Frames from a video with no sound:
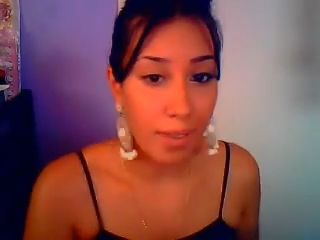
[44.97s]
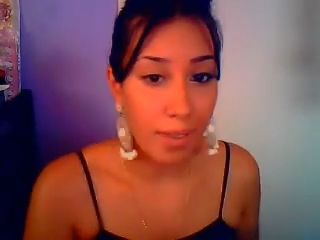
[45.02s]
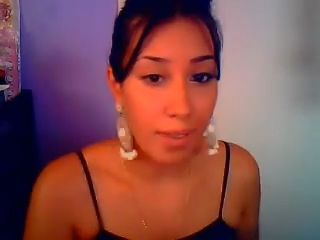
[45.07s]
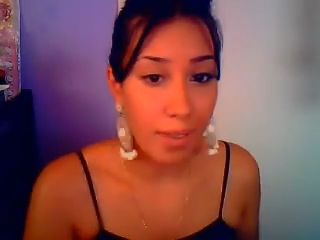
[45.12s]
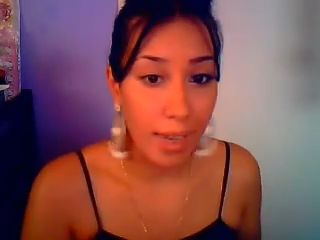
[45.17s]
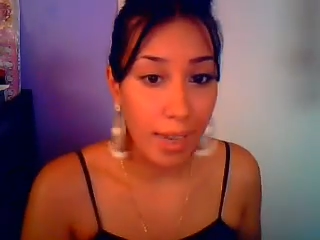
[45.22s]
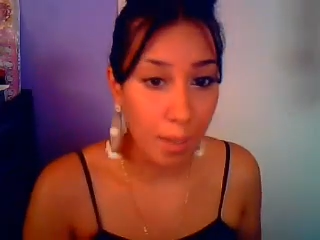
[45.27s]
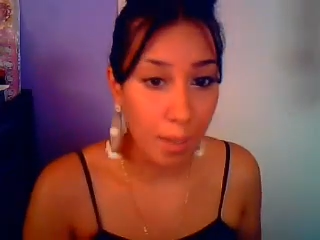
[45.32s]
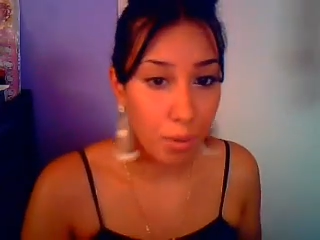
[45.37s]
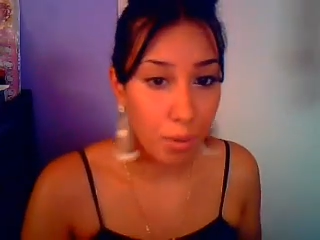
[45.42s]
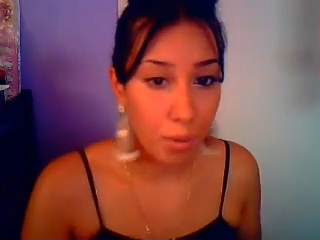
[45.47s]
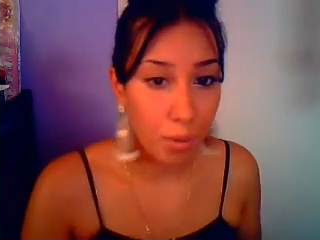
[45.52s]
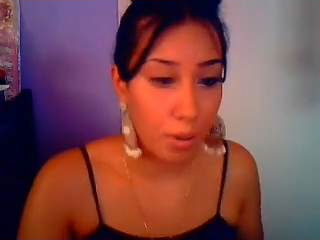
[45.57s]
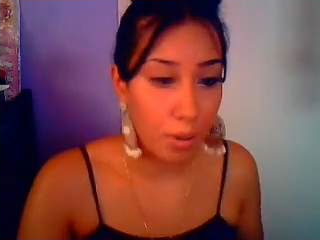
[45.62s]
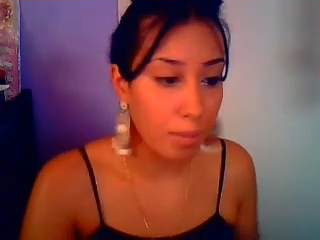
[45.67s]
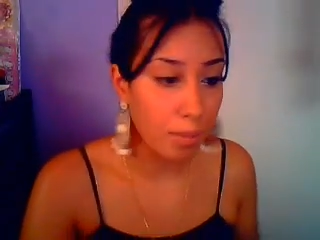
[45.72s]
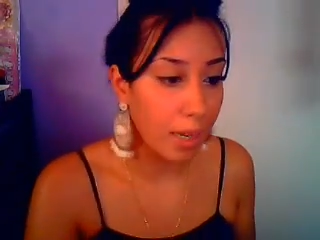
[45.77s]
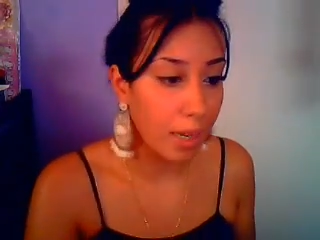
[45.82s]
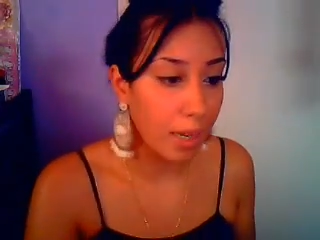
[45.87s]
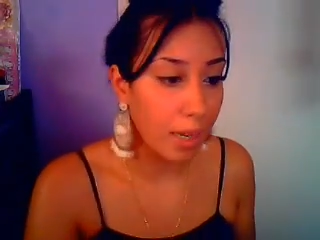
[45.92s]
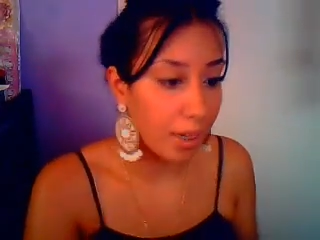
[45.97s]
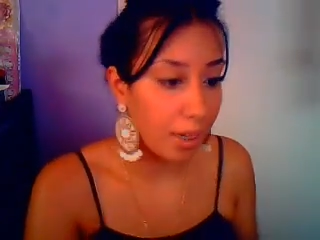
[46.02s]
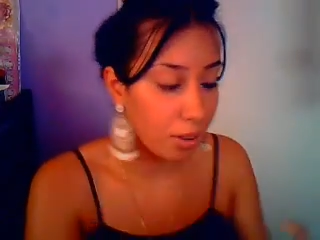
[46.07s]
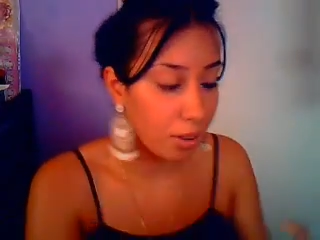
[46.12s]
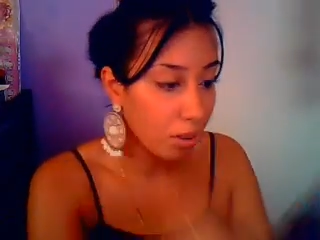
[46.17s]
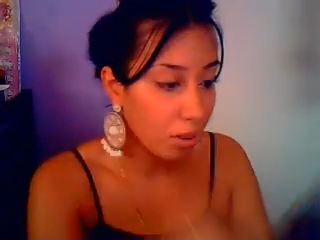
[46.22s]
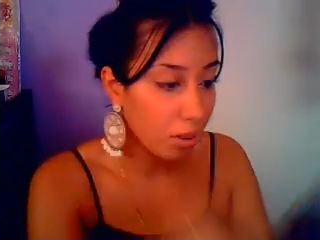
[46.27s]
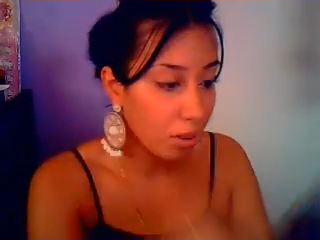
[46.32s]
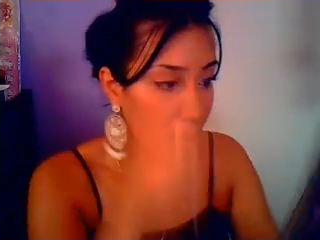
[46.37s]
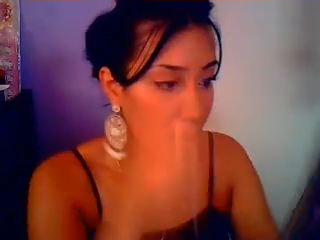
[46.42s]
the Hip cream
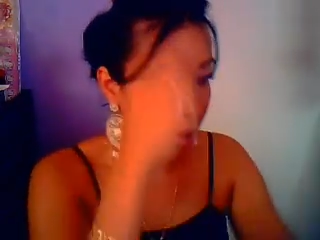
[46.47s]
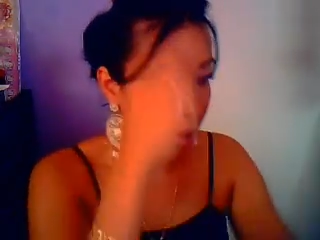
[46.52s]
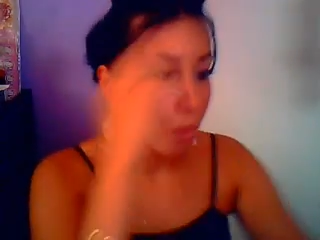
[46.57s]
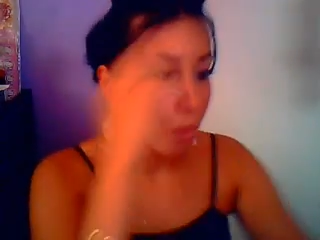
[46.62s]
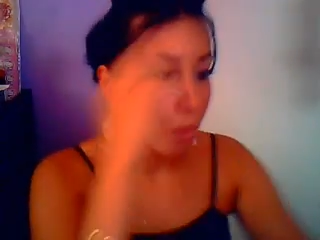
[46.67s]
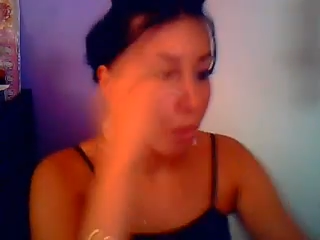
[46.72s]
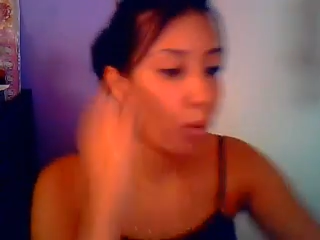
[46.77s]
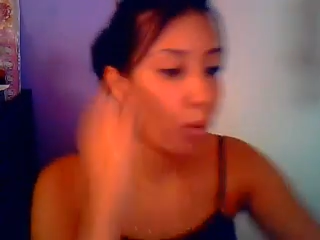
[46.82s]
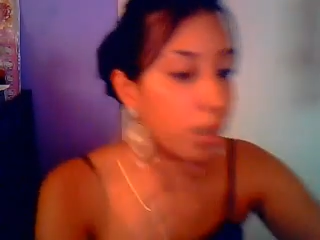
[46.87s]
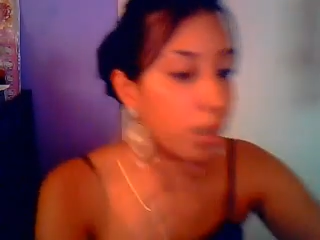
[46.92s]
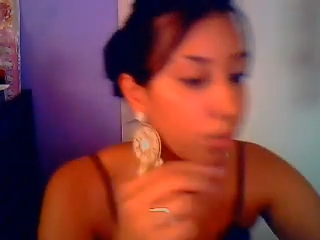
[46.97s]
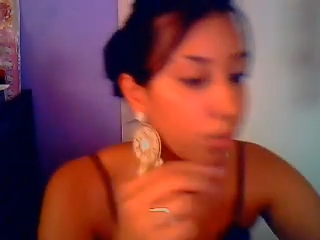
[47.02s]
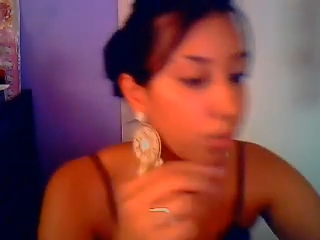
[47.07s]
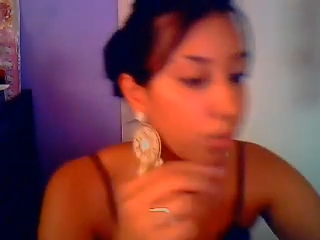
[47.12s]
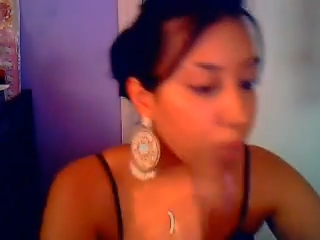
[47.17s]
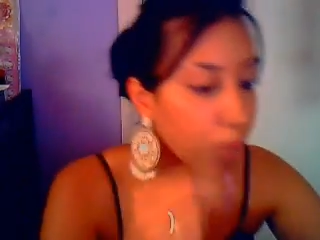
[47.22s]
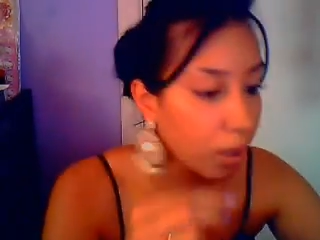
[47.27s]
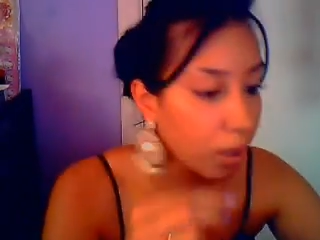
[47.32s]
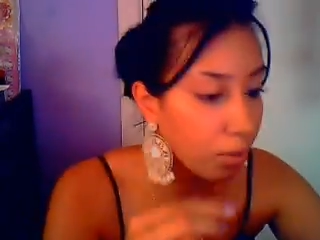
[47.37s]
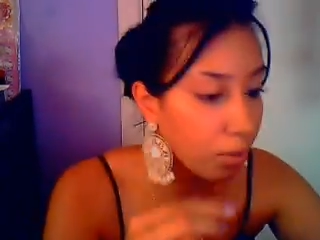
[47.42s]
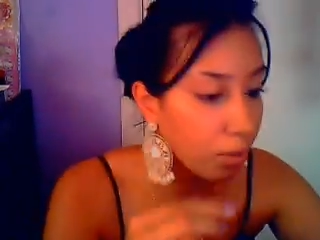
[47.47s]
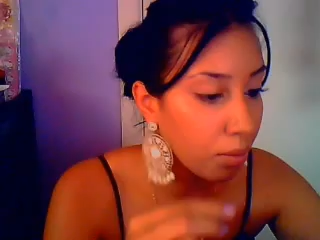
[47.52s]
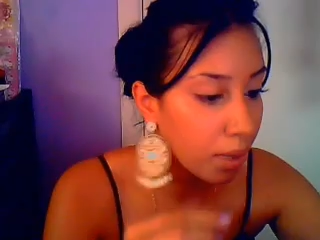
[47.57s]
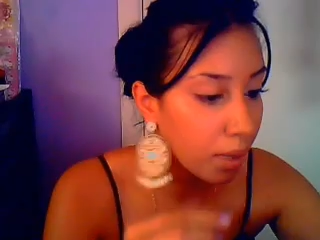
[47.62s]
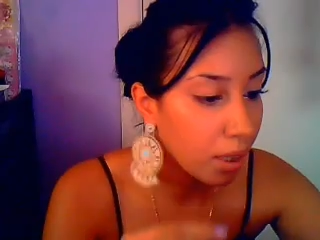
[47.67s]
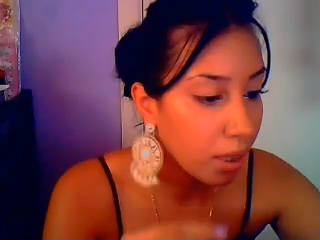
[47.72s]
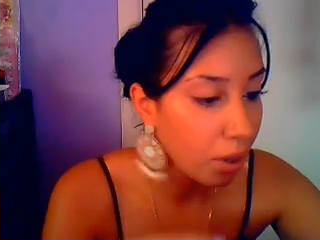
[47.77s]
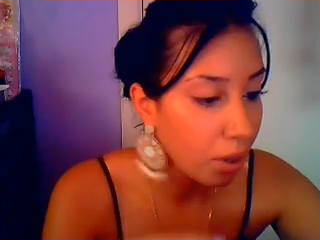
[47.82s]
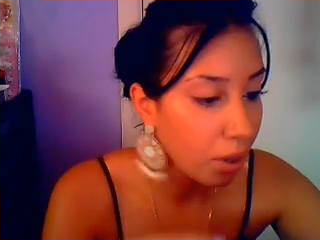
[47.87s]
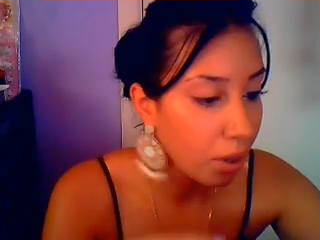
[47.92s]
liner works really,
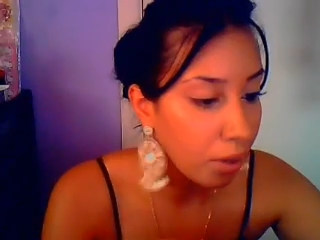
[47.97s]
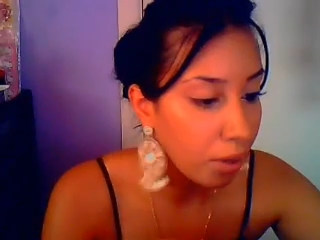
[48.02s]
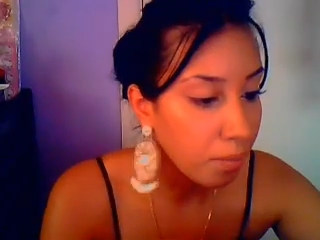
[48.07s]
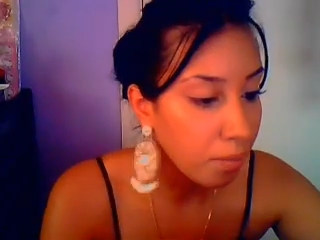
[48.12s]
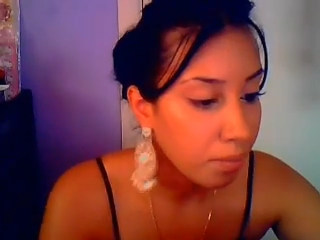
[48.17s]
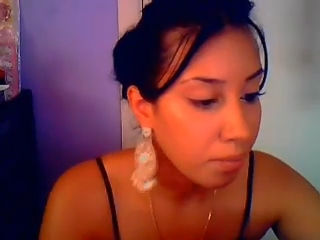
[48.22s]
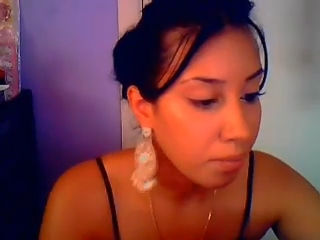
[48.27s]
really good.